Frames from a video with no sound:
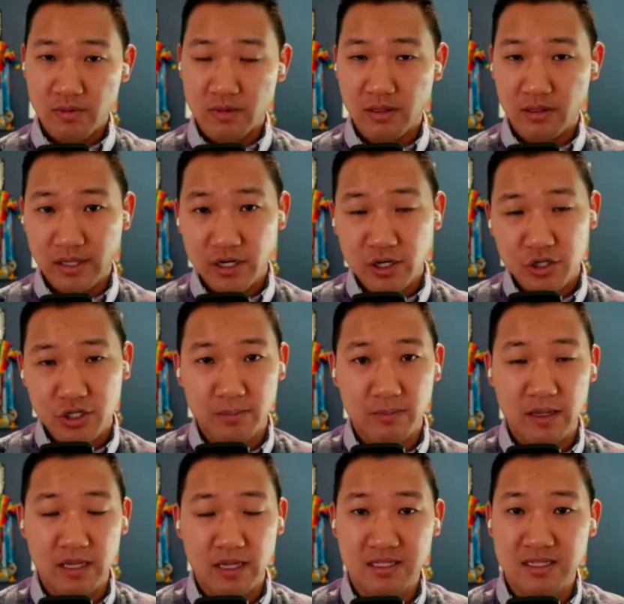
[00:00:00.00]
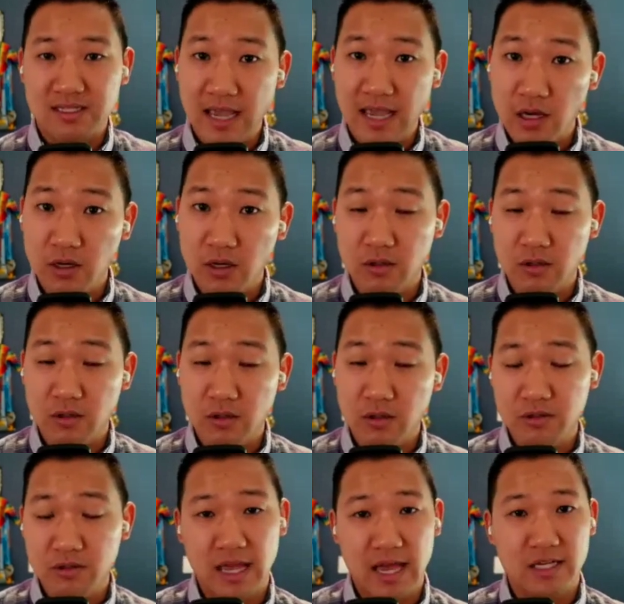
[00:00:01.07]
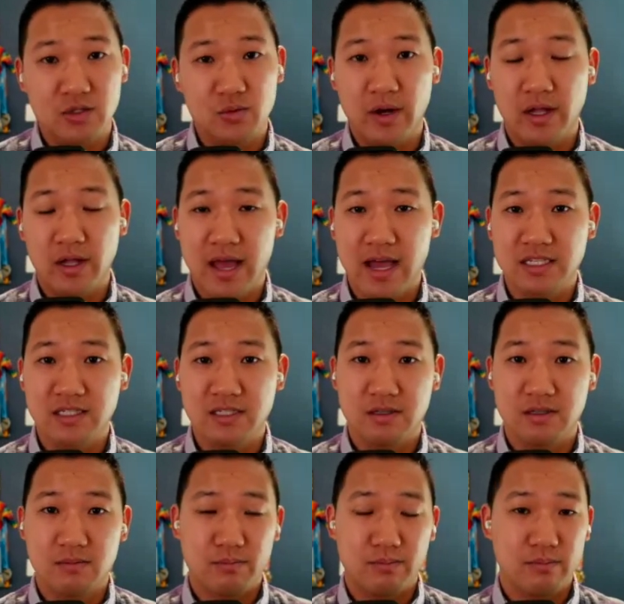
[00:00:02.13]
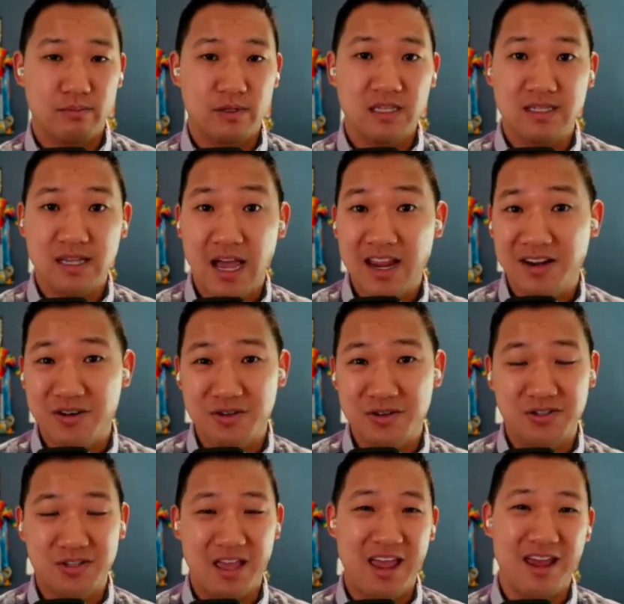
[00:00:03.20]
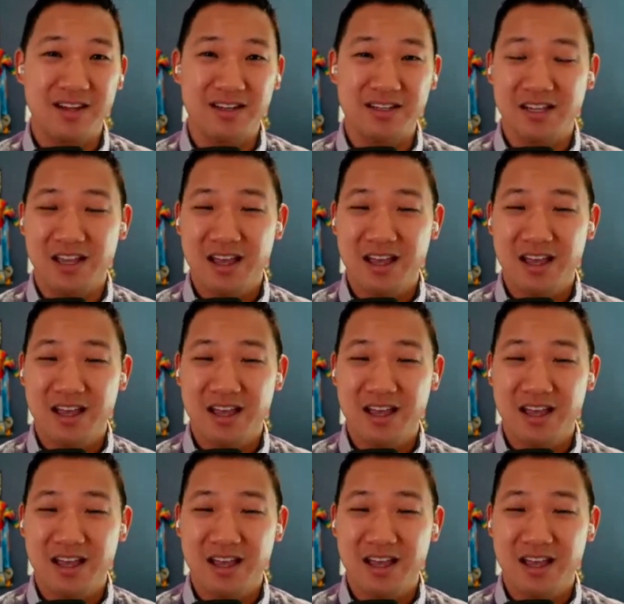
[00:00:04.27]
leadership in sales, as well as designers and